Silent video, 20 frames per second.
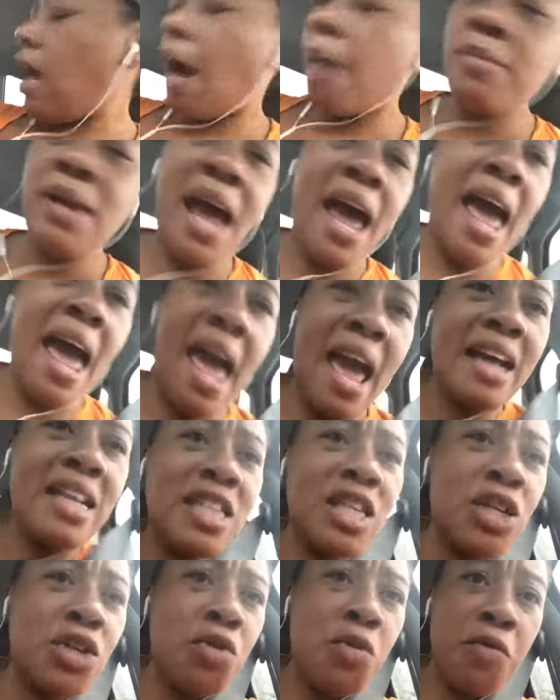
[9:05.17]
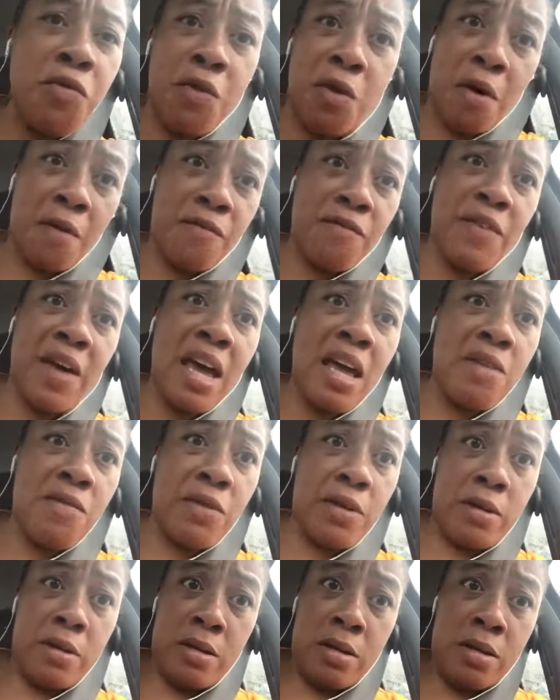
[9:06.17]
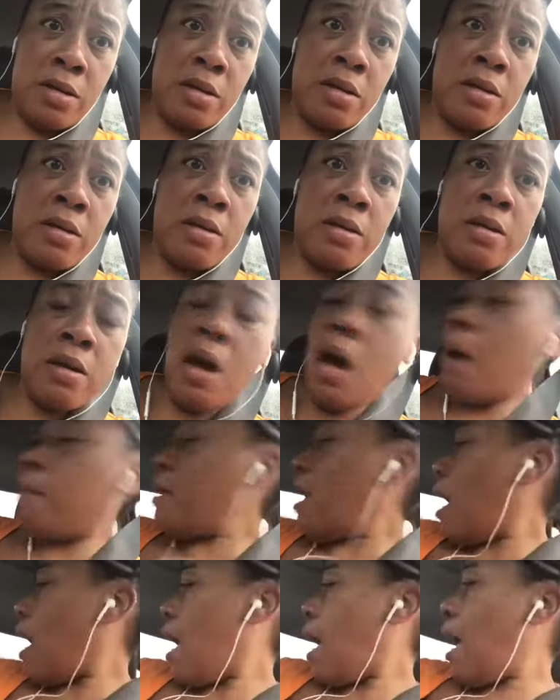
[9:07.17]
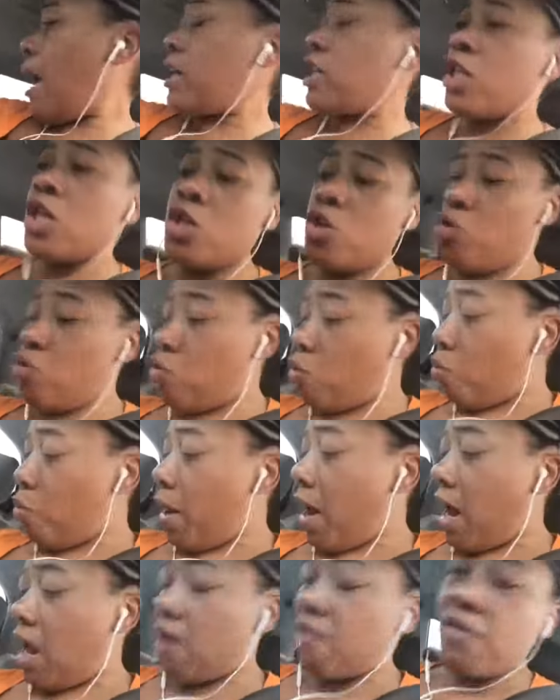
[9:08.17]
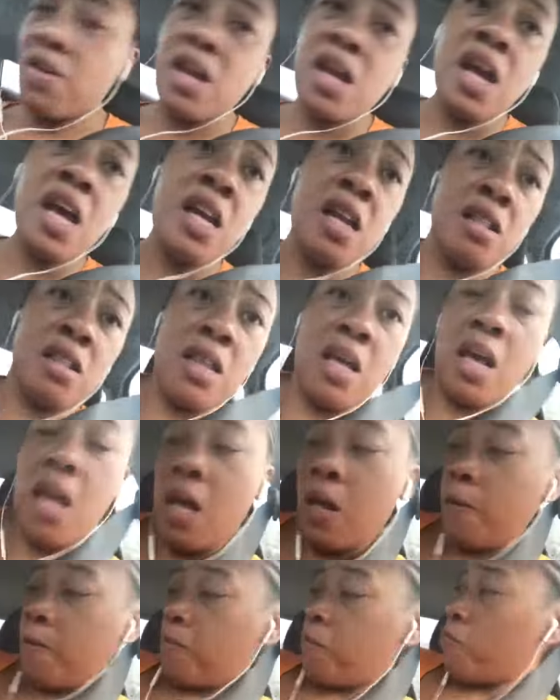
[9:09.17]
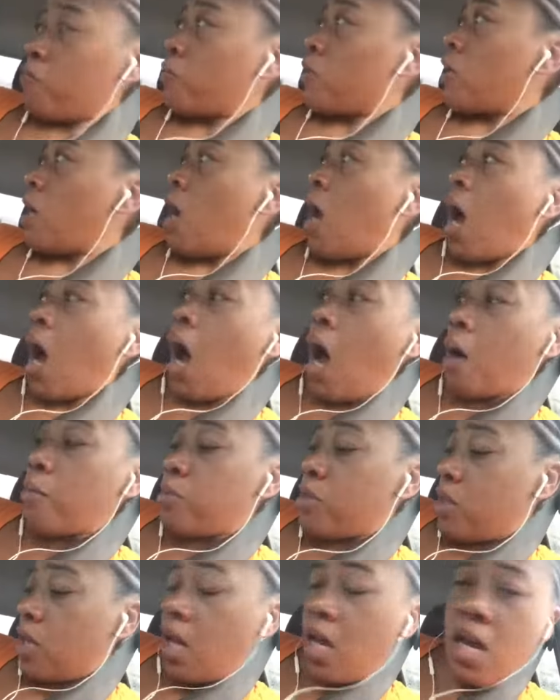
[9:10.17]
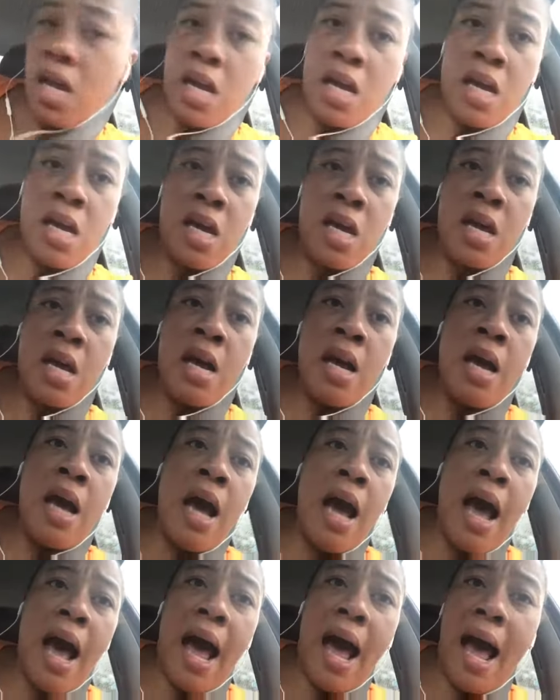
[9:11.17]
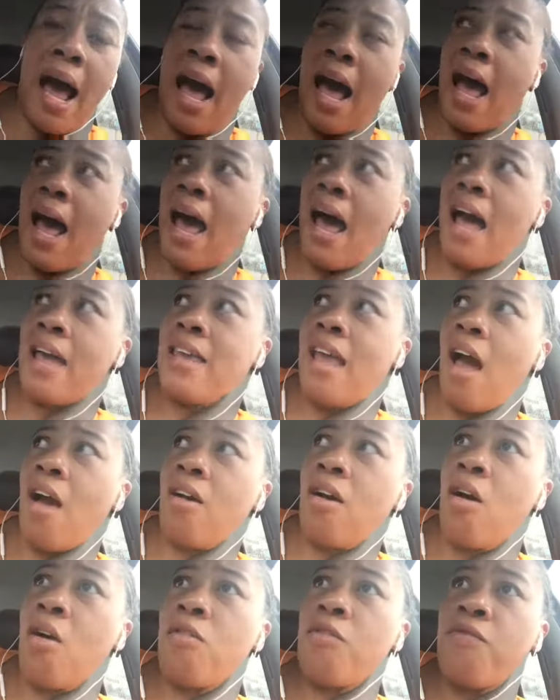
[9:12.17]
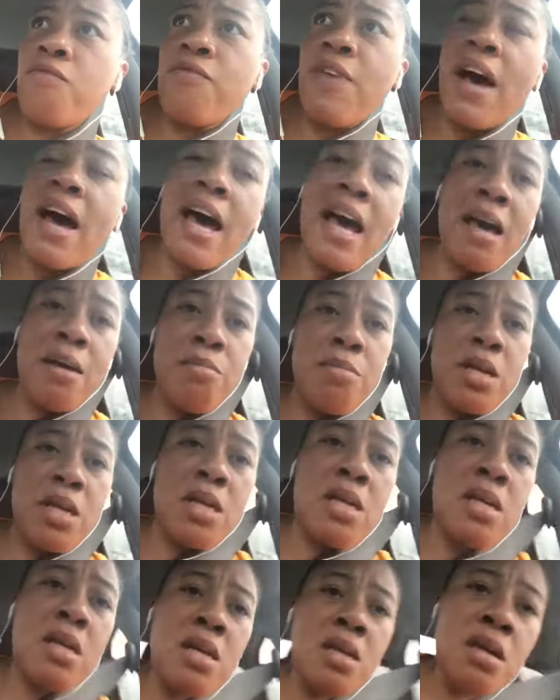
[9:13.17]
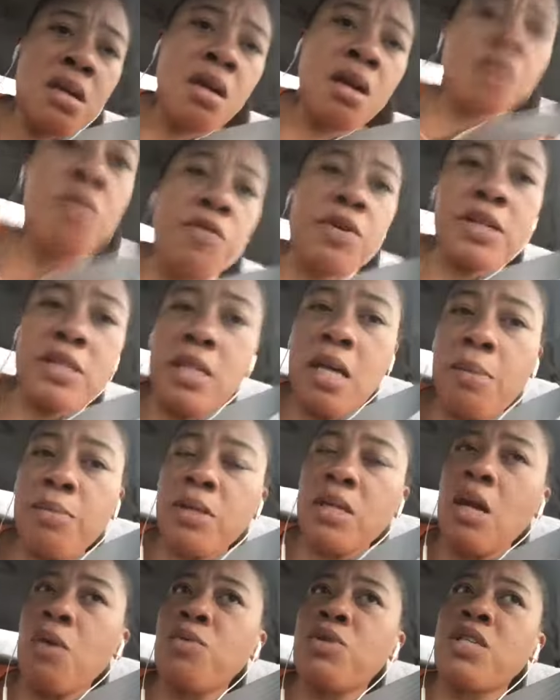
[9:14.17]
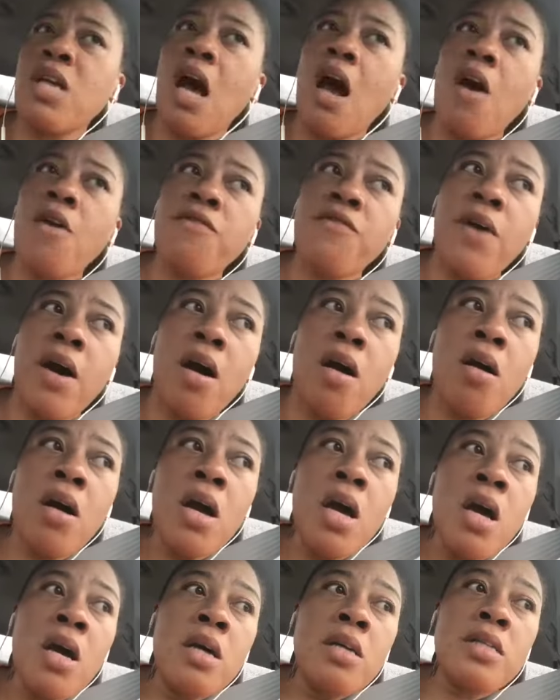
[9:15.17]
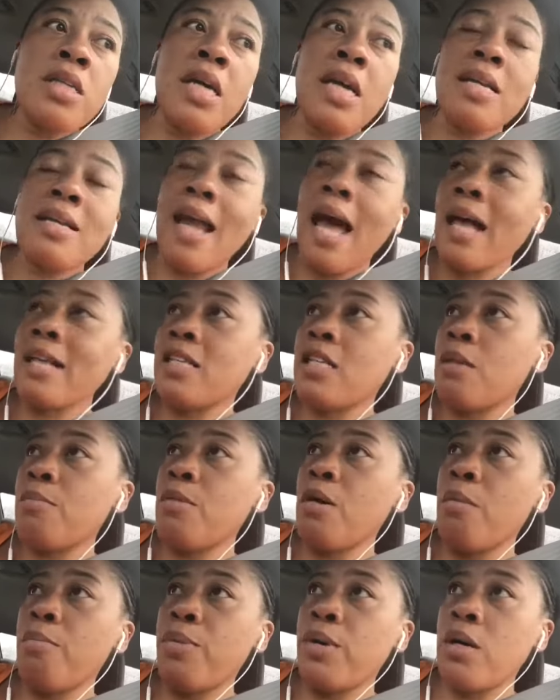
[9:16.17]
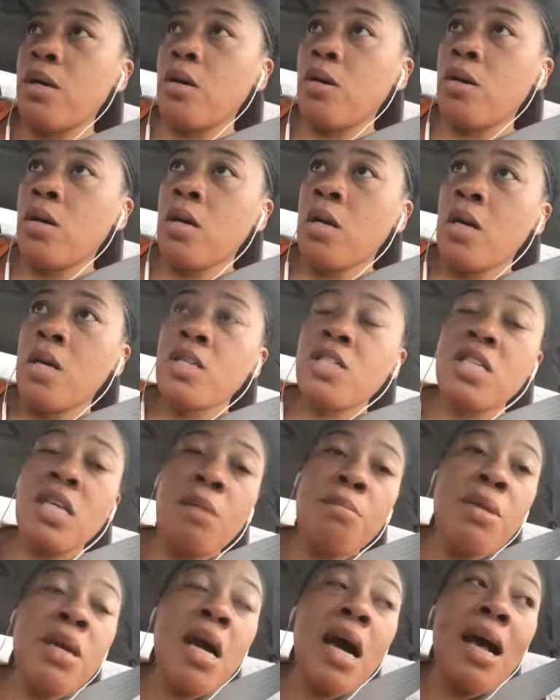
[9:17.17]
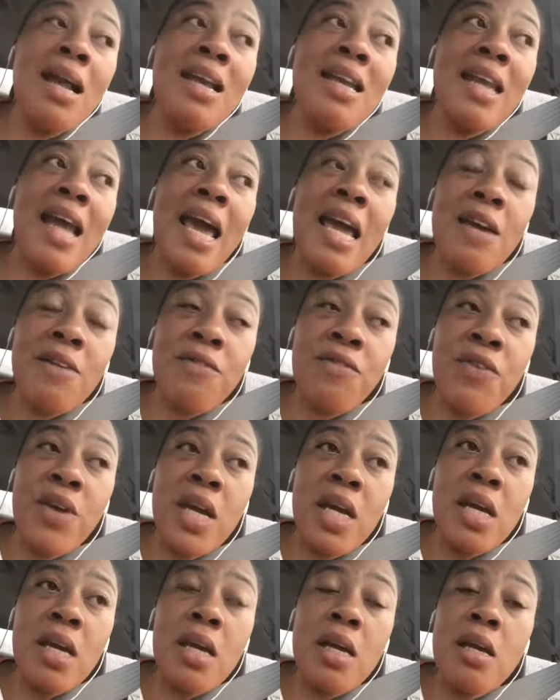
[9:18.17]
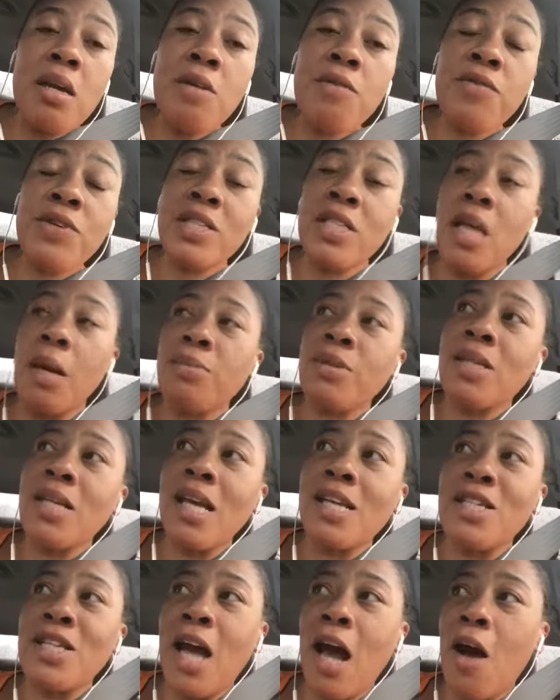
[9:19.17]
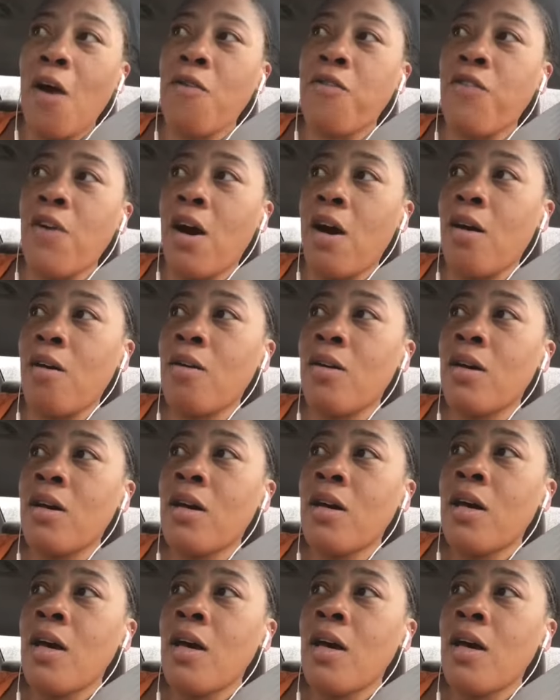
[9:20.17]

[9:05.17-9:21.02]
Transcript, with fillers: I'm not asking you for a favor. I'm not asking you to waive anything. I'm saying, how y'all gonna find me for something that was y'all fault? Then not send me a bill, send me a late fee for something that's y'all fault